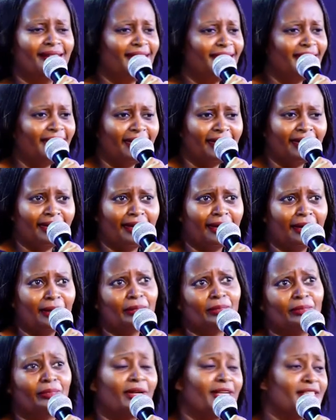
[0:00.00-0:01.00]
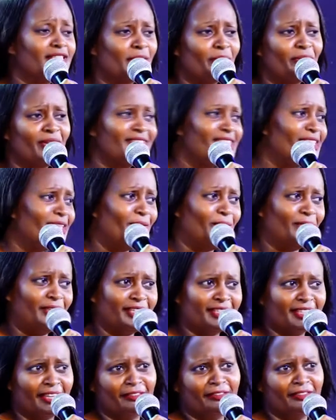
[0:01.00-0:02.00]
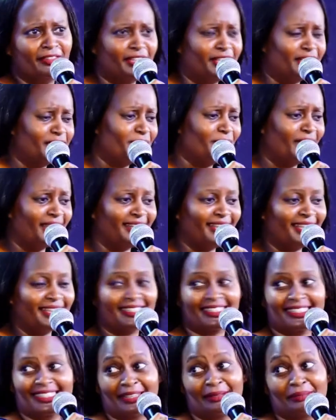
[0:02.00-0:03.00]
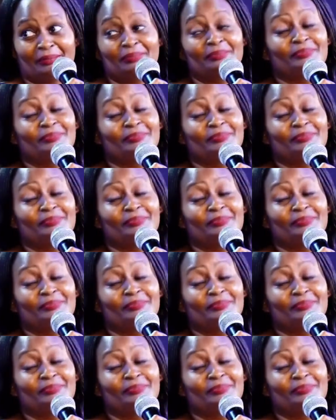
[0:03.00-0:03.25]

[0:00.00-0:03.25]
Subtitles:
Chapati, they would eat and finish. Mandazi.